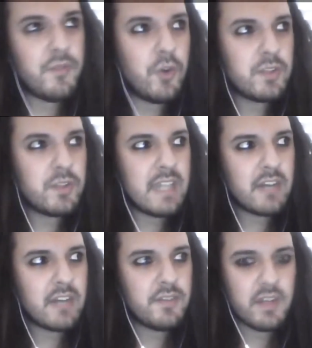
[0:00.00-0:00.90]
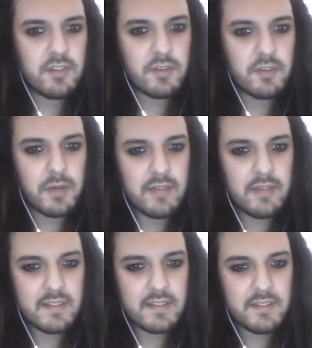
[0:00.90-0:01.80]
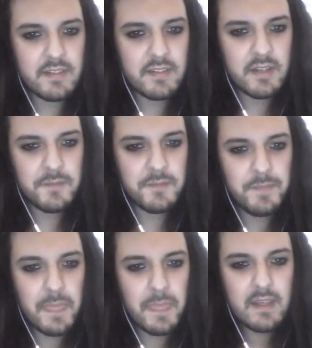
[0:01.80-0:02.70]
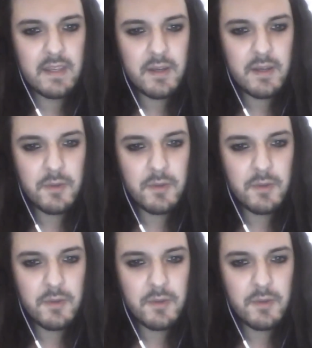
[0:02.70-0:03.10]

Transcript: know, forty out of one hundred, or whatever it is, you know? Sure, sure,